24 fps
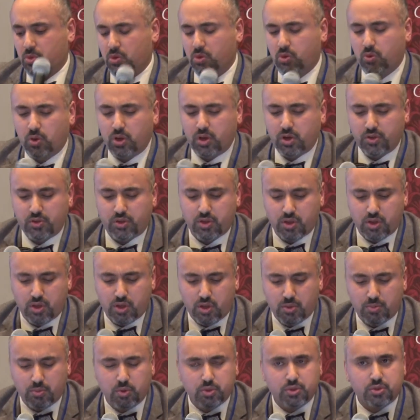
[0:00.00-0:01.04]
One of
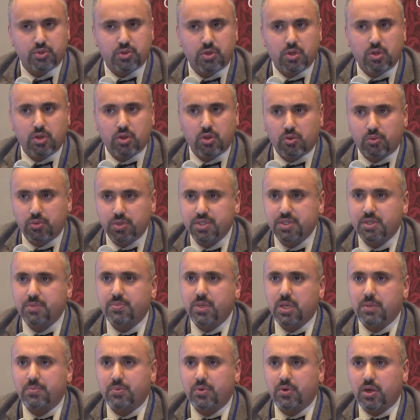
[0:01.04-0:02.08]
the most, the recent
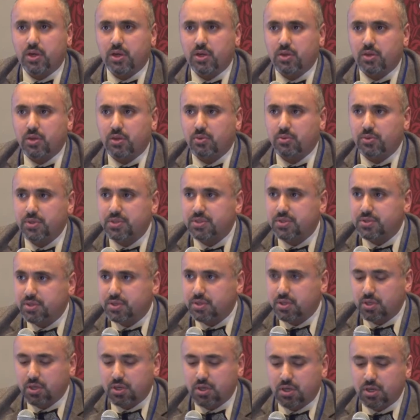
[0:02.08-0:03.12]
paper I
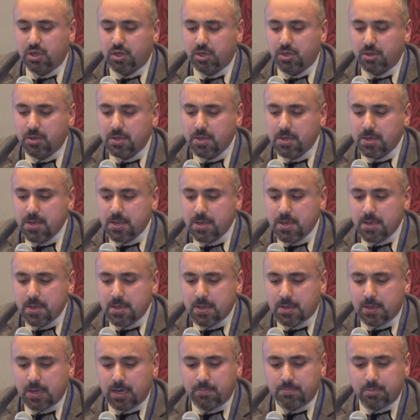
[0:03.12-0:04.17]
recently
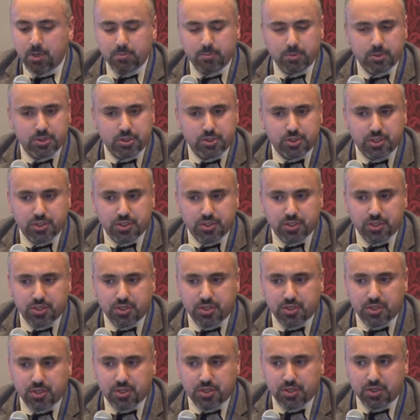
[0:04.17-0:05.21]
got published in
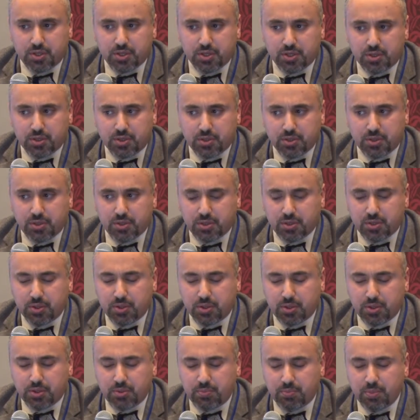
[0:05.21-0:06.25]

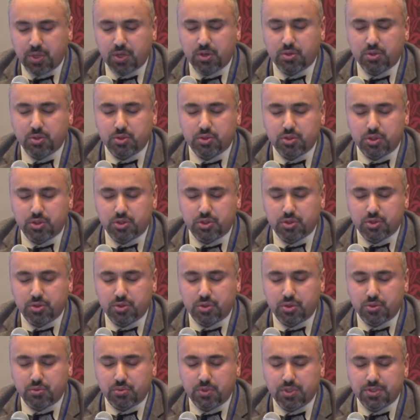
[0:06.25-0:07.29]
a medical
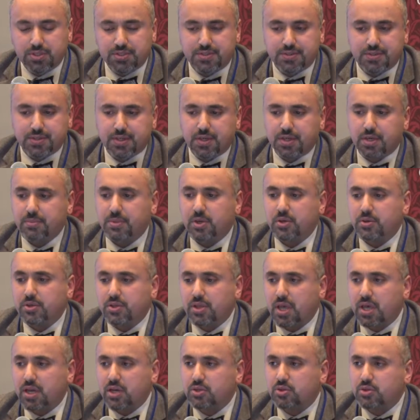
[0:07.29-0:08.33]
journal was about
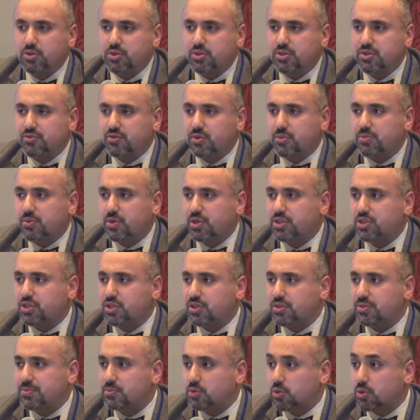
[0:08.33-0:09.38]
the attitudes of
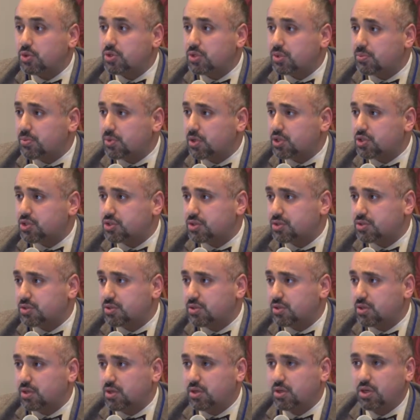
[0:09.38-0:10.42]
depression, toward depression
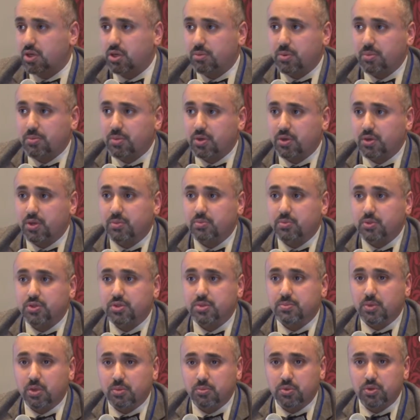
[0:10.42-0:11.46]
in Arab American
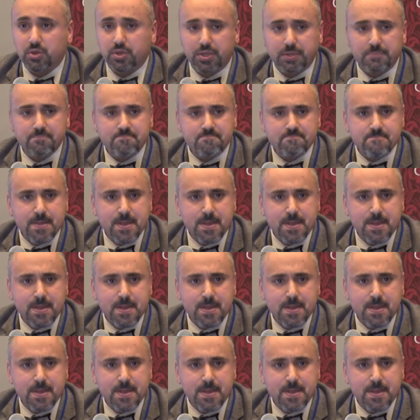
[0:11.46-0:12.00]
Muslim community.